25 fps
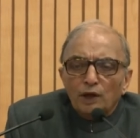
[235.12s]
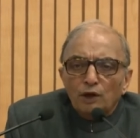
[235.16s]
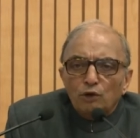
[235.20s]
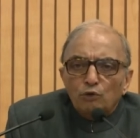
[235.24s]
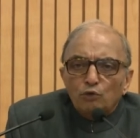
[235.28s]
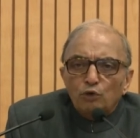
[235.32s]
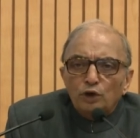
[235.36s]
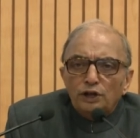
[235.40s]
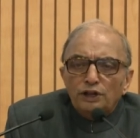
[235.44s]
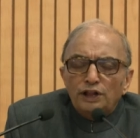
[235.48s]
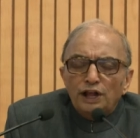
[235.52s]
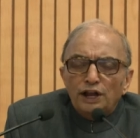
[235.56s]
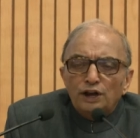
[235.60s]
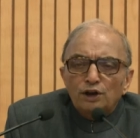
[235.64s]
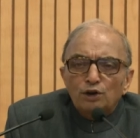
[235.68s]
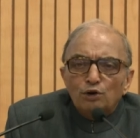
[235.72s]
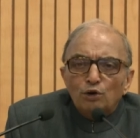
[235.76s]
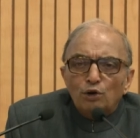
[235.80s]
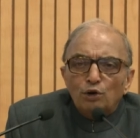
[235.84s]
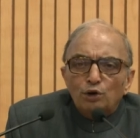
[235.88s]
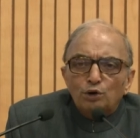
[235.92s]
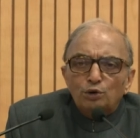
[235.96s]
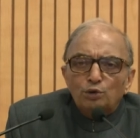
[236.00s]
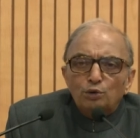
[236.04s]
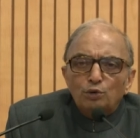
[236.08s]
we then
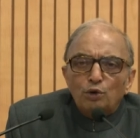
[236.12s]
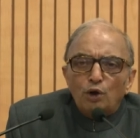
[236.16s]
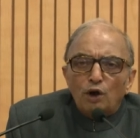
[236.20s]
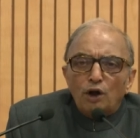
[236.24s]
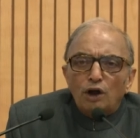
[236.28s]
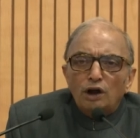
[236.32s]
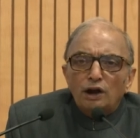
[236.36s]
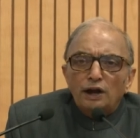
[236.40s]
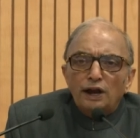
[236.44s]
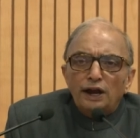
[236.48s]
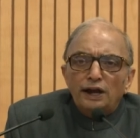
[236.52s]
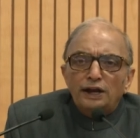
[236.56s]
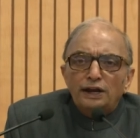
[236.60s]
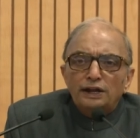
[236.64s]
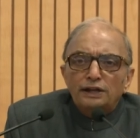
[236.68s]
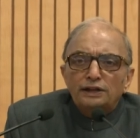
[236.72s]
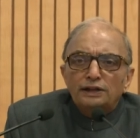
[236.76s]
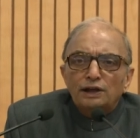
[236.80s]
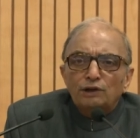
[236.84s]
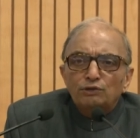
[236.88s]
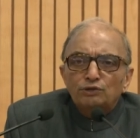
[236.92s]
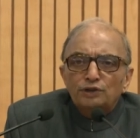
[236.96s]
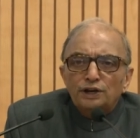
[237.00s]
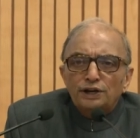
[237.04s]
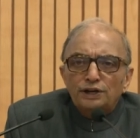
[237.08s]
wrote to all
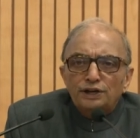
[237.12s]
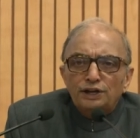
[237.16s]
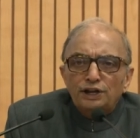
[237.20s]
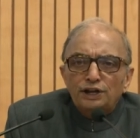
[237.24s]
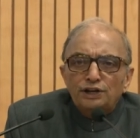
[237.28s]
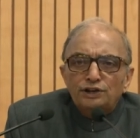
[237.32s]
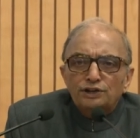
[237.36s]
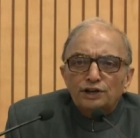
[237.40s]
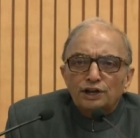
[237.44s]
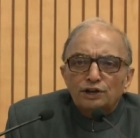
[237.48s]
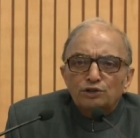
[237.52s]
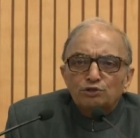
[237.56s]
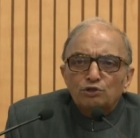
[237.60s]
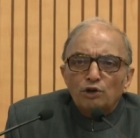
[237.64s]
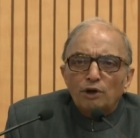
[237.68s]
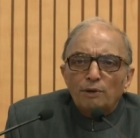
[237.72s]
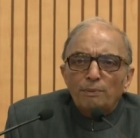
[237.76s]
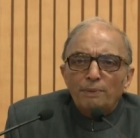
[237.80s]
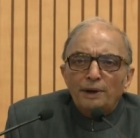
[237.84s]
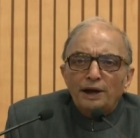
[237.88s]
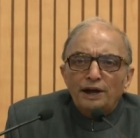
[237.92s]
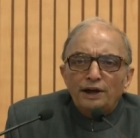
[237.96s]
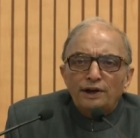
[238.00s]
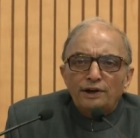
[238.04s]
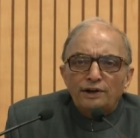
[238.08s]
80,000 teachers who
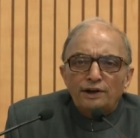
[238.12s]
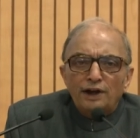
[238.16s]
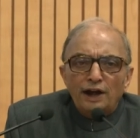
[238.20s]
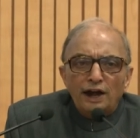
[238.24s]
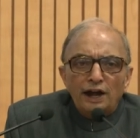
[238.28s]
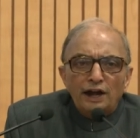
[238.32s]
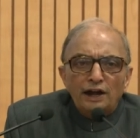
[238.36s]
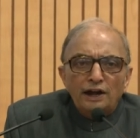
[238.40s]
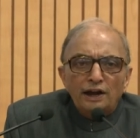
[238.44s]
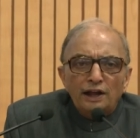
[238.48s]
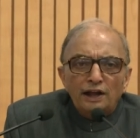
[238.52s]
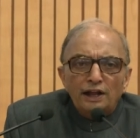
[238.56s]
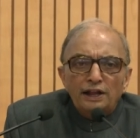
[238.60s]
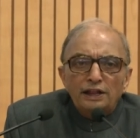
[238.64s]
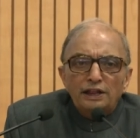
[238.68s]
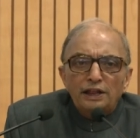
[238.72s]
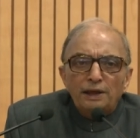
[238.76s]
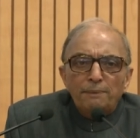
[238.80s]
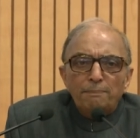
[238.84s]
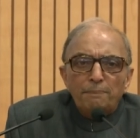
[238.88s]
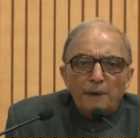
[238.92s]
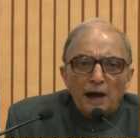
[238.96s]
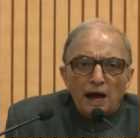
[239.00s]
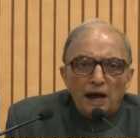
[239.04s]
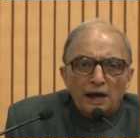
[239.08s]
have been trained in
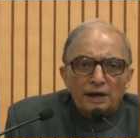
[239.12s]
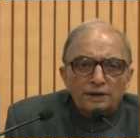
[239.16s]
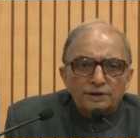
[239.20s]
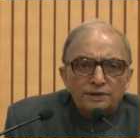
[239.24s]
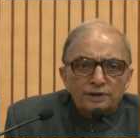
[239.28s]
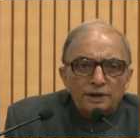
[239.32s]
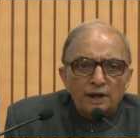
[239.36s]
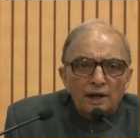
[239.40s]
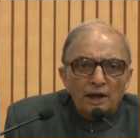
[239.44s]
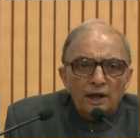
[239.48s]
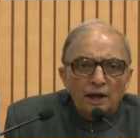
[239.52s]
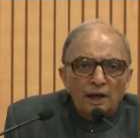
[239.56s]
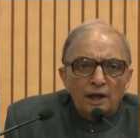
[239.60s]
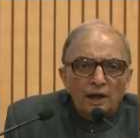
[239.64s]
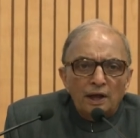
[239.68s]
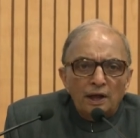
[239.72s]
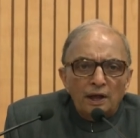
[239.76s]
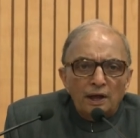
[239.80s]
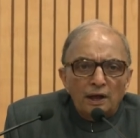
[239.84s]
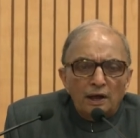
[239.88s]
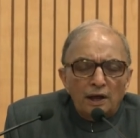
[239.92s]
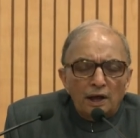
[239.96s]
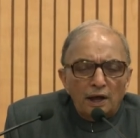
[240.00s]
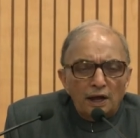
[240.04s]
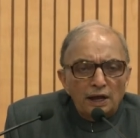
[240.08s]
the past
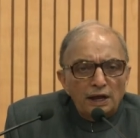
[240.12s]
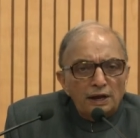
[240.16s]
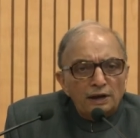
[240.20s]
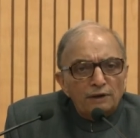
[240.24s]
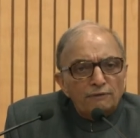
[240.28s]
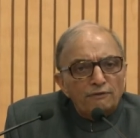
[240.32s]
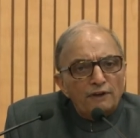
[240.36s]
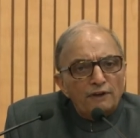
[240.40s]
uh, in